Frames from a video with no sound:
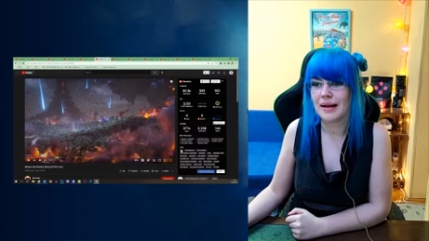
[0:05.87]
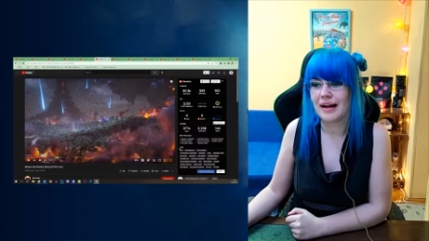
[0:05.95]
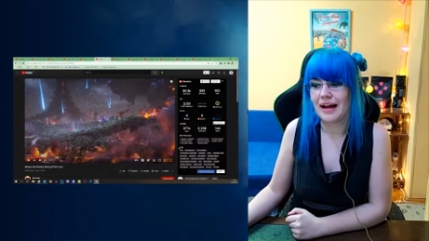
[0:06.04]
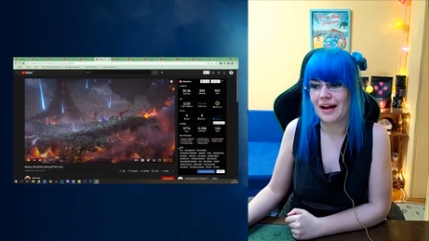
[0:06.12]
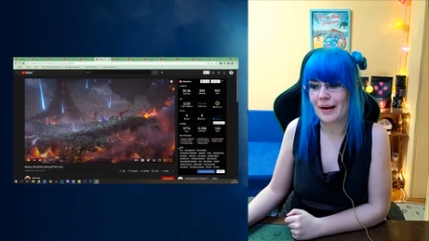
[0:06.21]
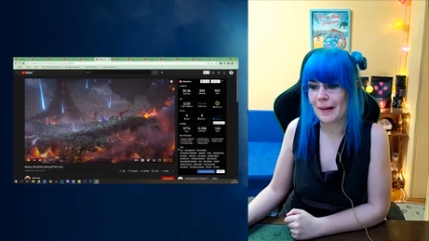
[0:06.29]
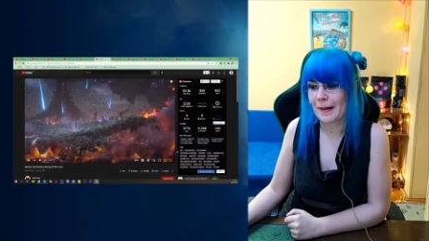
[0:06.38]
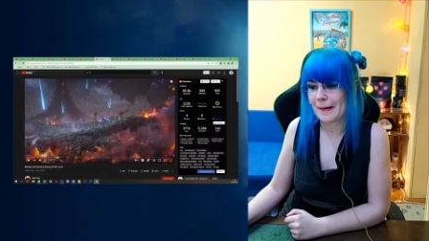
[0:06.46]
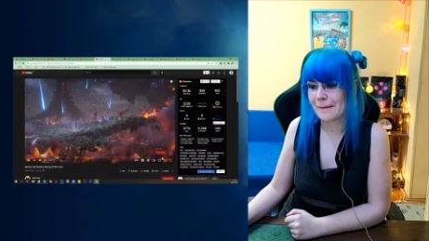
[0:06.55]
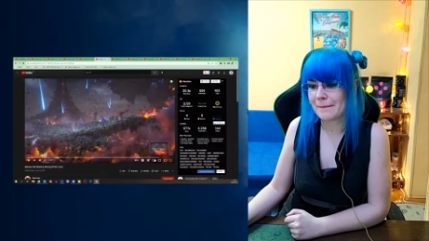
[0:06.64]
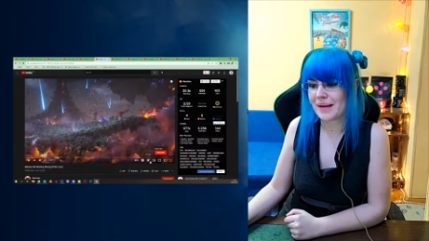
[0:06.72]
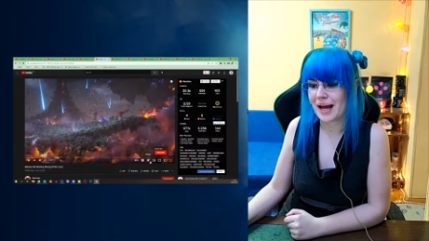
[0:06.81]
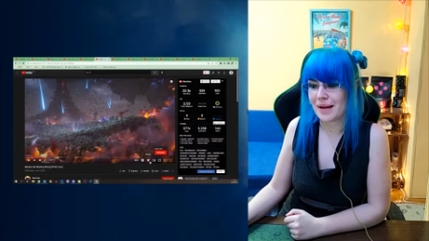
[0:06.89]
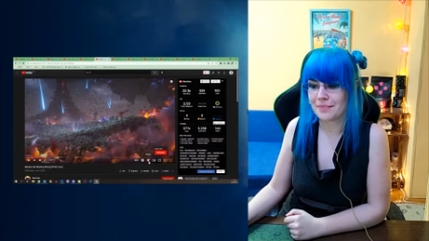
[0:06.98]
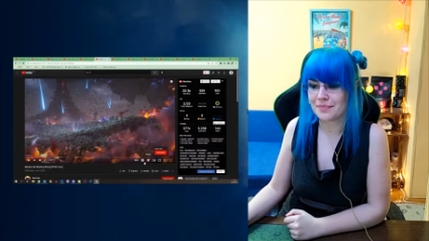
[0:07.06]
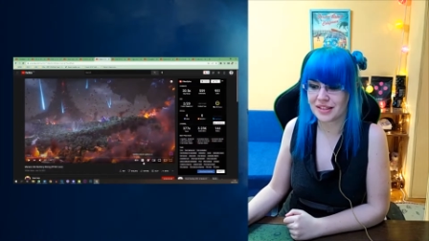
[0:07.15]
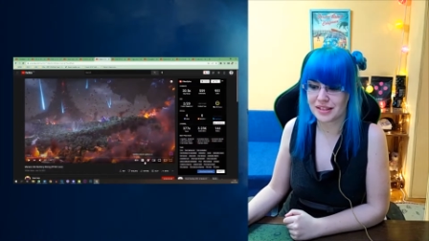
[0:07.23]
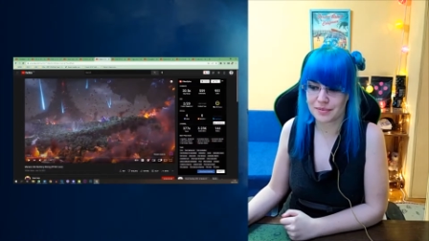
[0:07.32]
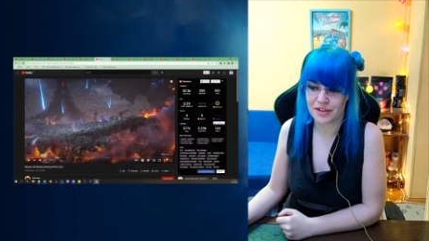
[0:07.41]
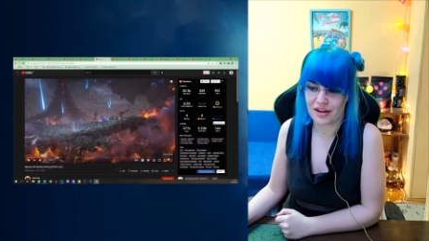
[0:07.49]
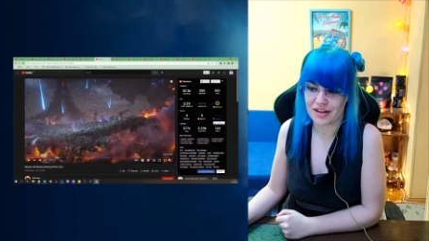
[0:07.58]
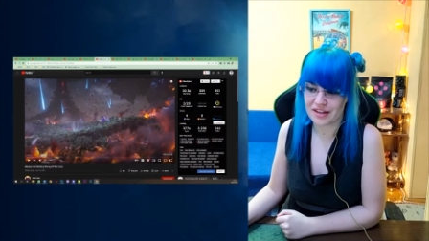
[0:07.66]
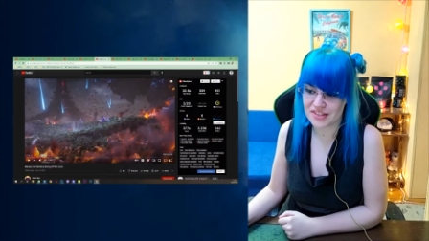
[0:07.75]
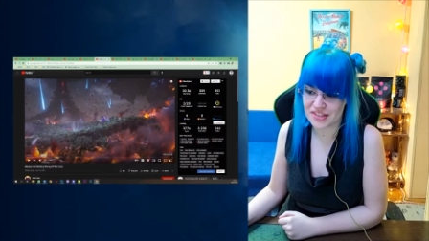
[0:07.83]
Um, I'm gonna be honest,